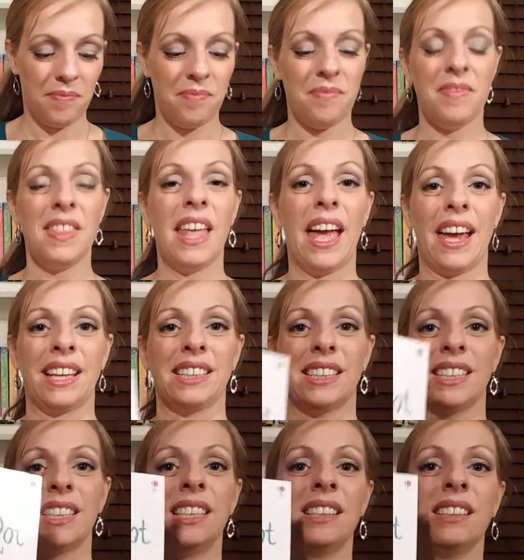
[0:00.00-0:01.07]

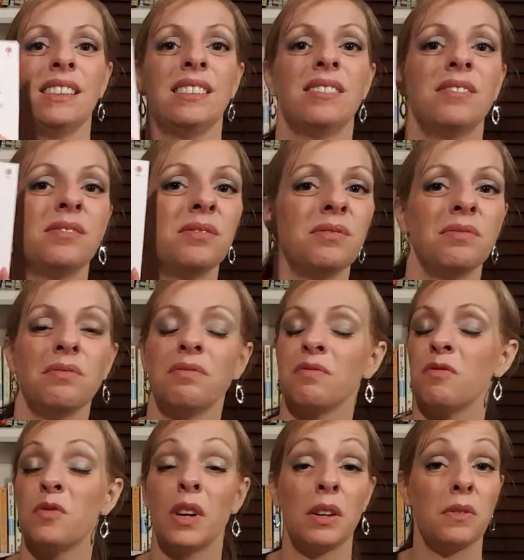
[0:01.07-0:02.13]
Next.
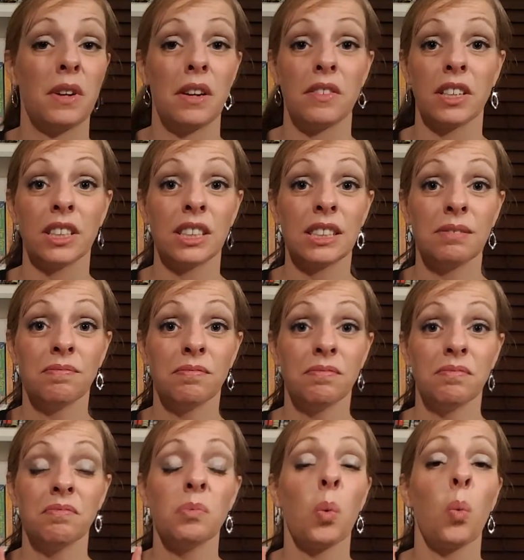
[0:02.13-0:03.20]
Fan favorites,
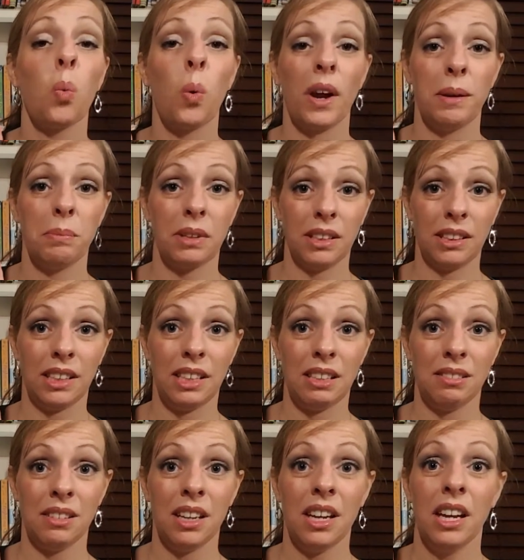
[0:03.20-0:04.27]
wipe clean.